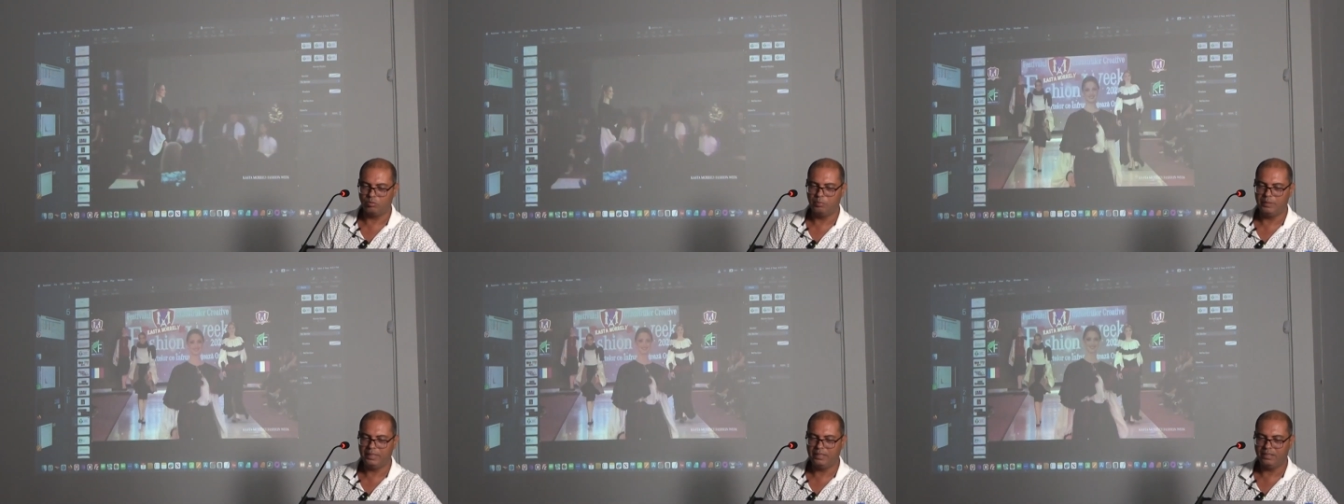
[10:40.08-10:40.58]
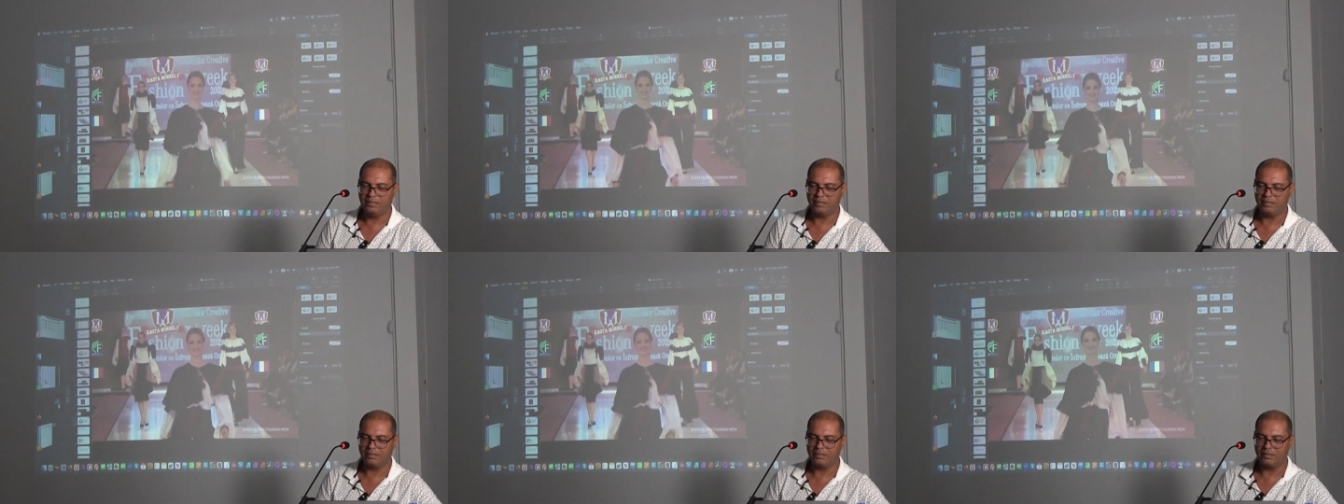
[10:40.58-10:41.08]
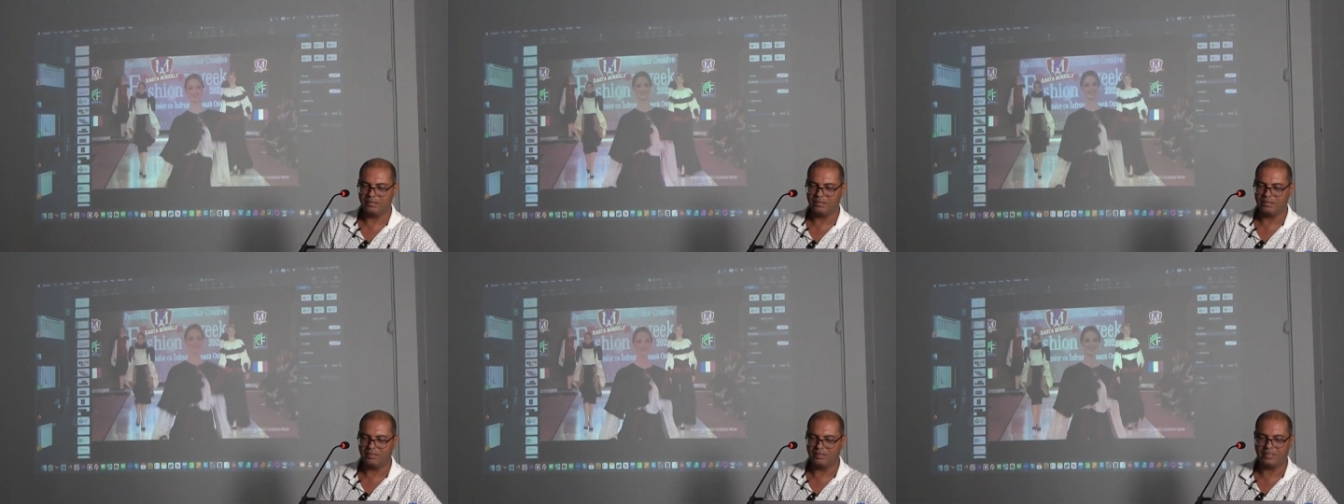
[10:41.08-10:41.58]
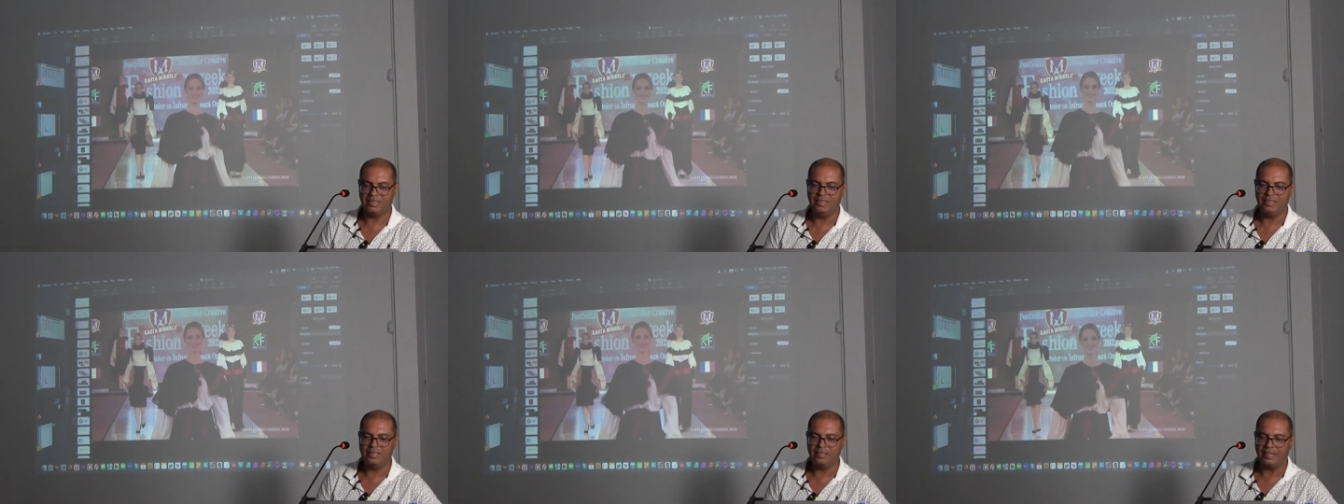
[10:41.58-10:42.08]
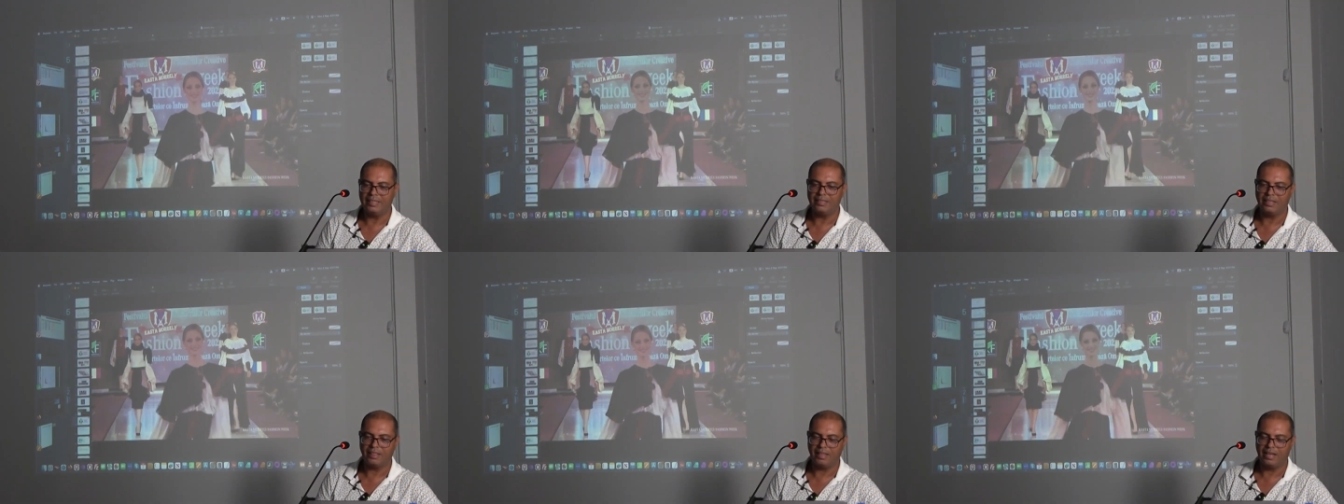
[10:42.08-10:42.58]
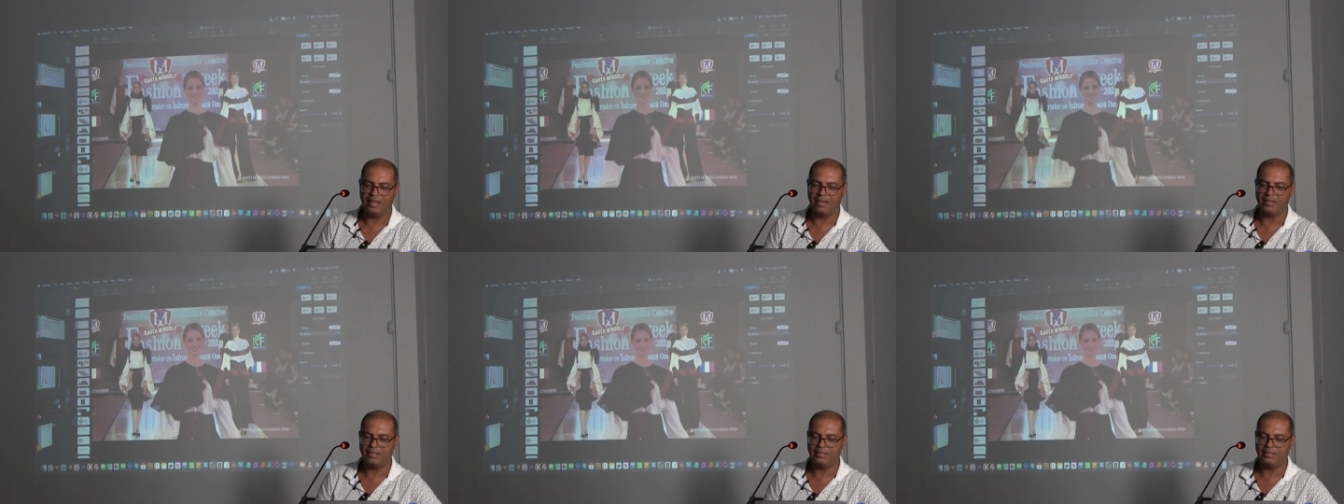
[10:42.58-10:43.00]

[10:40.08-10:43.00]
be seen, and they are.